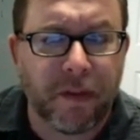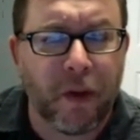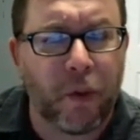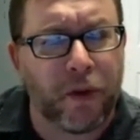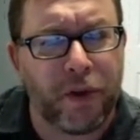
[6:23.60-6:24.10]

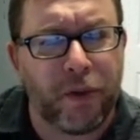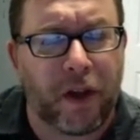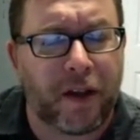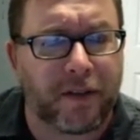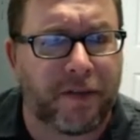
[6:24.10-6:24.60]
or a new
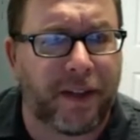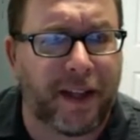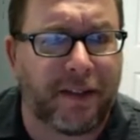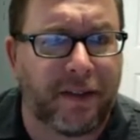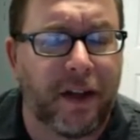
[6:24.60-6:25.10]
loss of
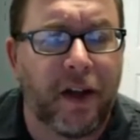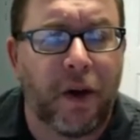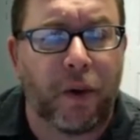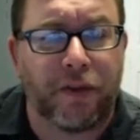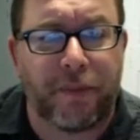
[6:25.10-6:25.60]
taste
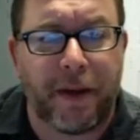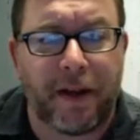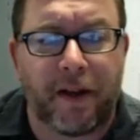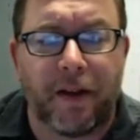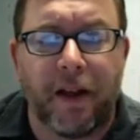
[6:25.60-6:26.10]
or
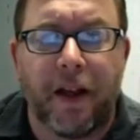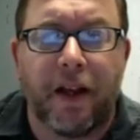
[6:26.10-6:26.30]
smell.